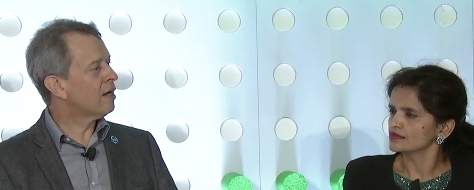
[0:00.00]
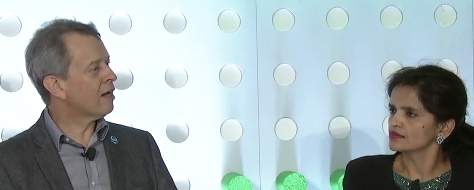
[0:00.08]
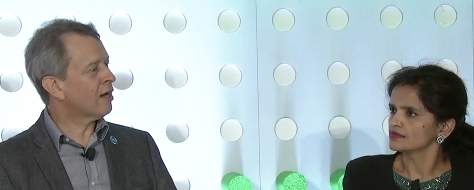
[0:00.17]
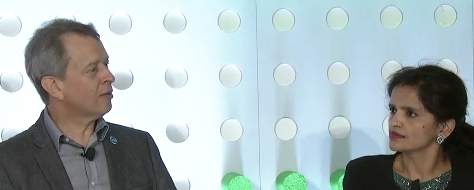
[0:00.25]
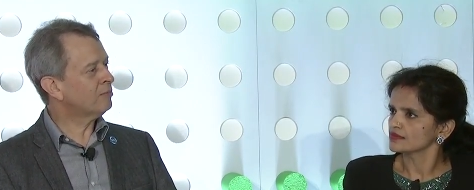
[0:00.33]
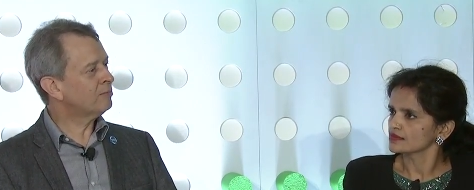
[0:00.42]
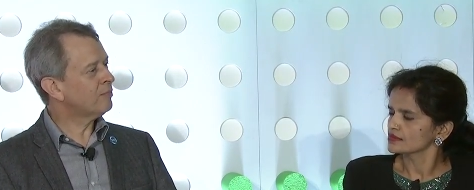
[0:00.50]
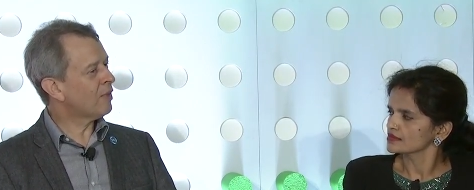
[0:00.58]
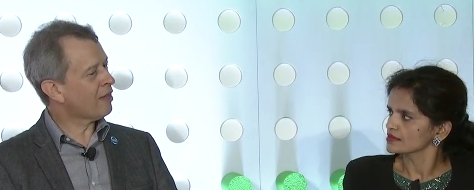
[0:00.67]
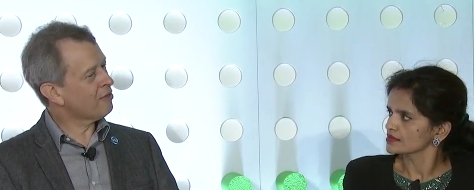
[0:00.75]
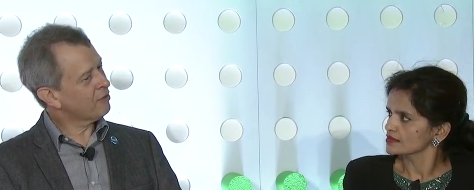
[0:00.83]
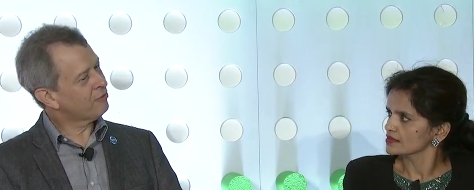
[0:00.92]
Speaker 1: Um,
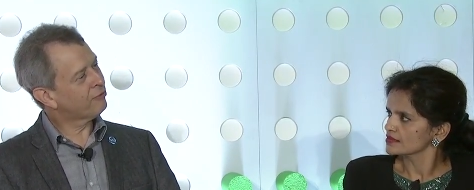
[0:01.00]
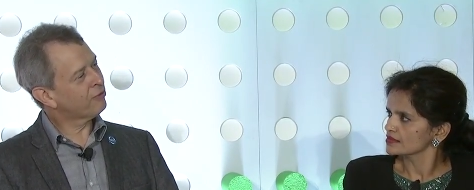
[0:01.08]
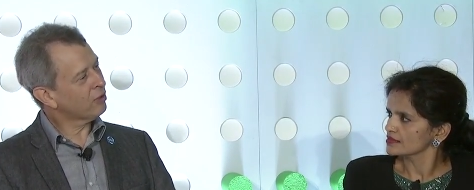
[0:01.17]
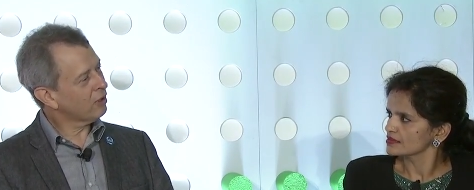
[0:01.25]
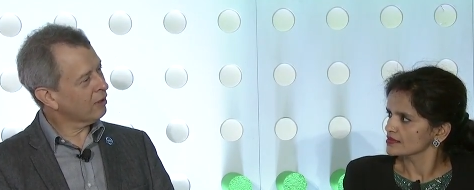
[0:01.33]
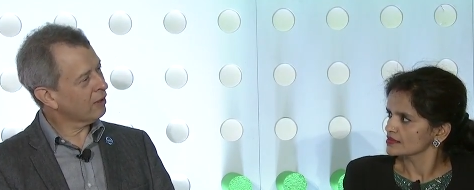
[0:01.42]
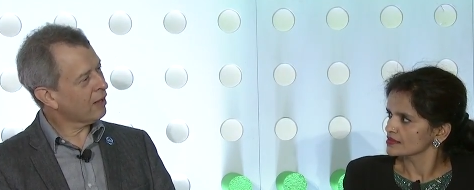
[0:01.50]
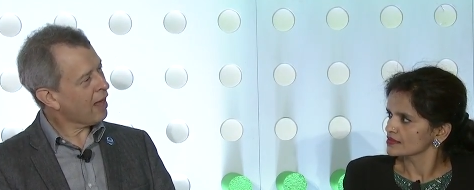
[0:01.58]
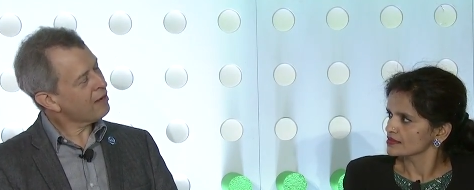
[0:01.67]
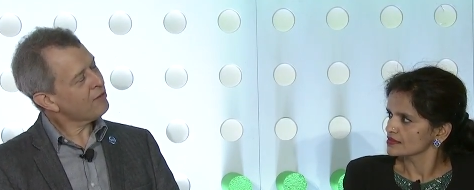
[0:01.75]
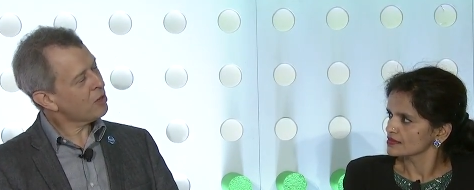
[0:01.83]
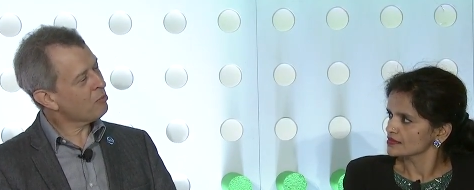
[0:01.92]
I think for a
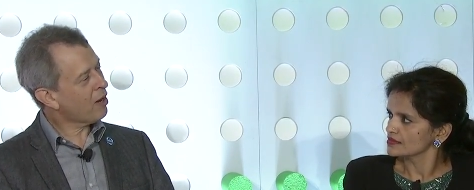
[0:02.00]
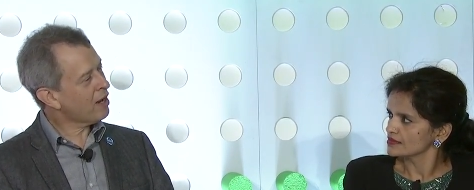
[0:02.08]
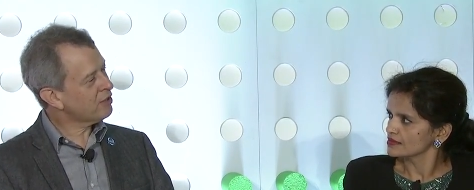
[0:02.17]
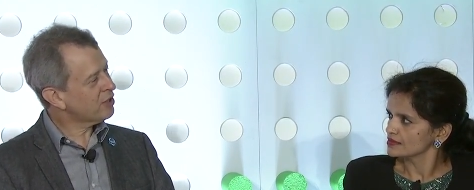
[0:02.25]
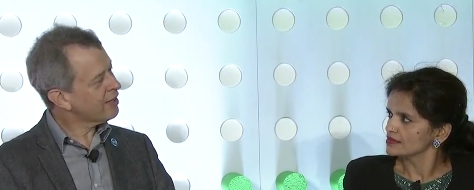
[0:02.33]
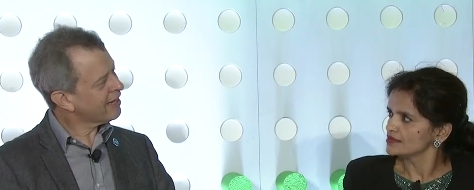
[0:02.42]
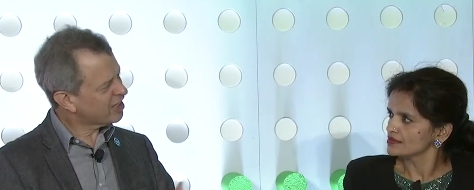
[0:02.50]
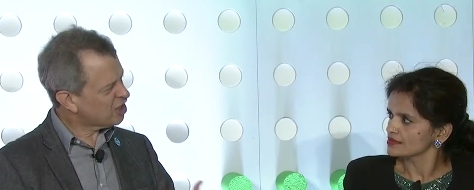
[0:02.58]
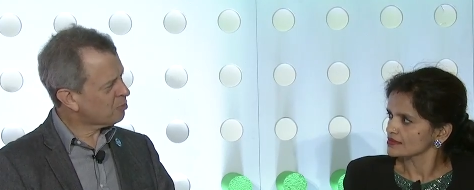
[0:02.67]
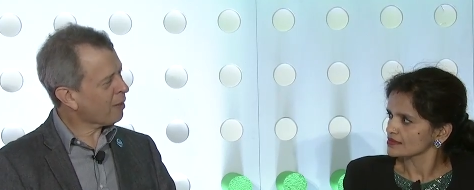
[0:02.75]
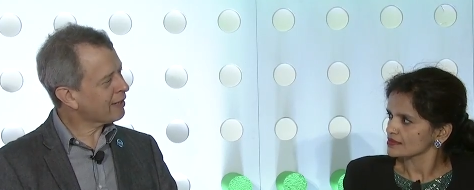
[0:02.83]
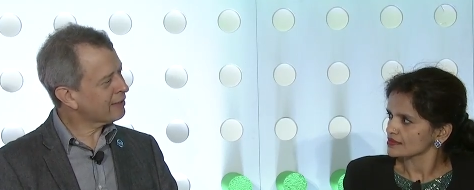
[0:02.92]
lot of enterprise, they
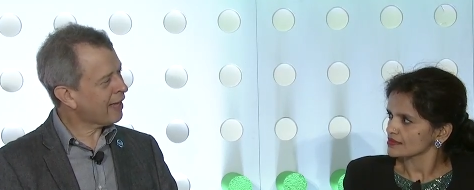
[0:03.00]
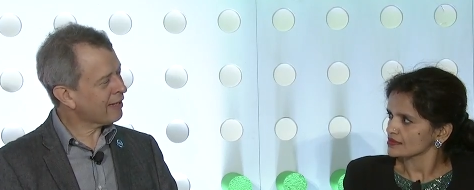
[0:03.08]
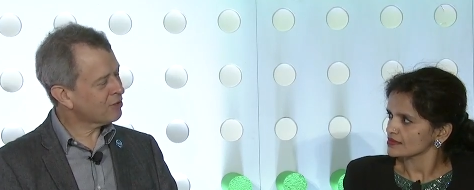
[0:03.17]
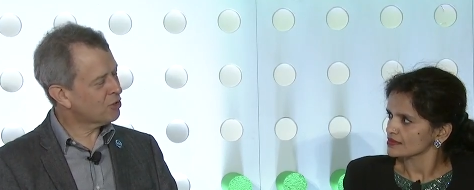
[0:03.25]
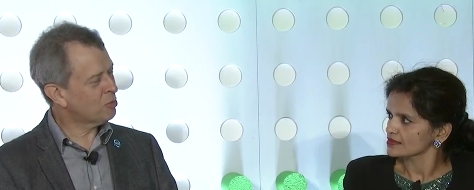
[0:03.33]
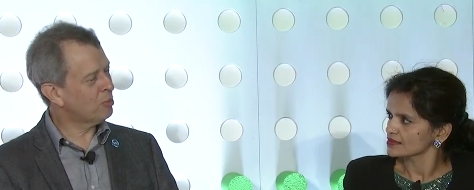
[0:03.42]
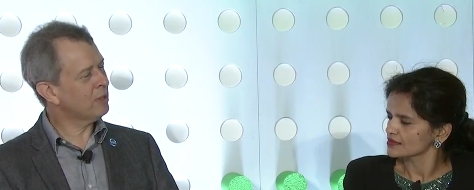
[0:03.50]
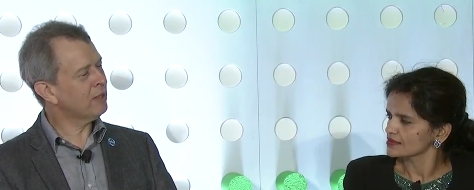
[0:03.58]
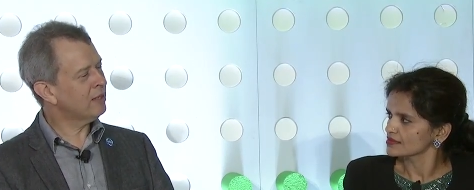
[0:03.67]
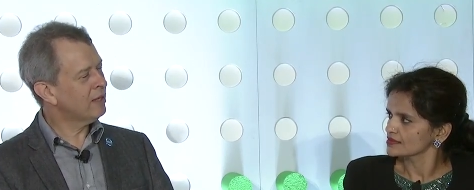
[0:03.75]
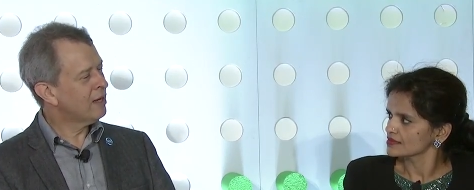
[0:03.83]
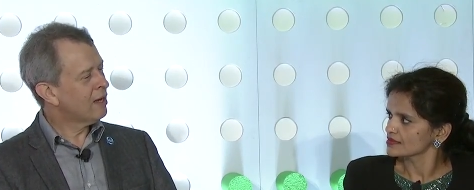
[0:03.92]
expect that to
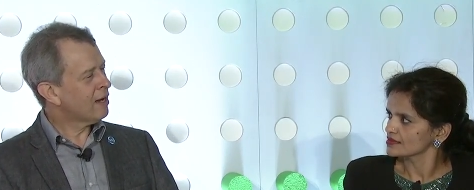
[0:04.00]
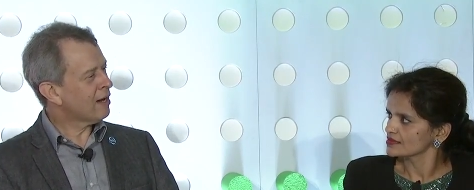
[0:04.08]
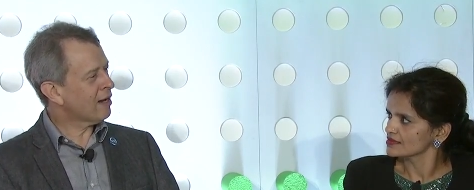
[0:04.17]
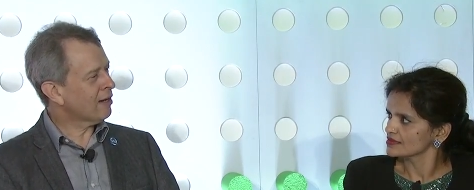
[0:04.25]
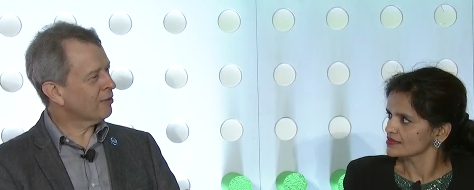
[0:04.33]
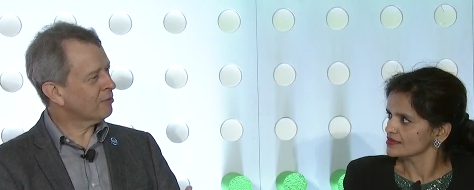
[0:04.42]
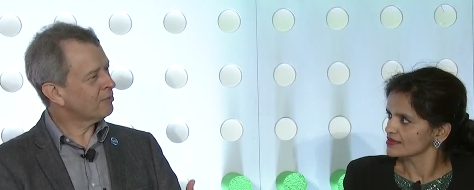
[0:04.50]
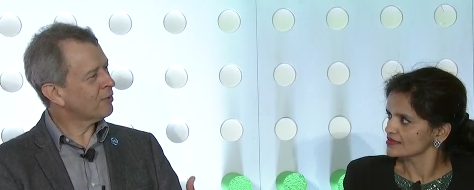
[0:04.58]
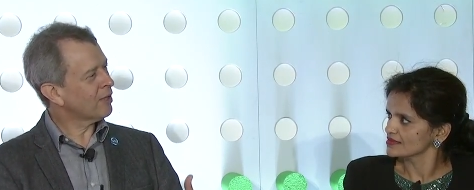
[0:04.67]
be uh,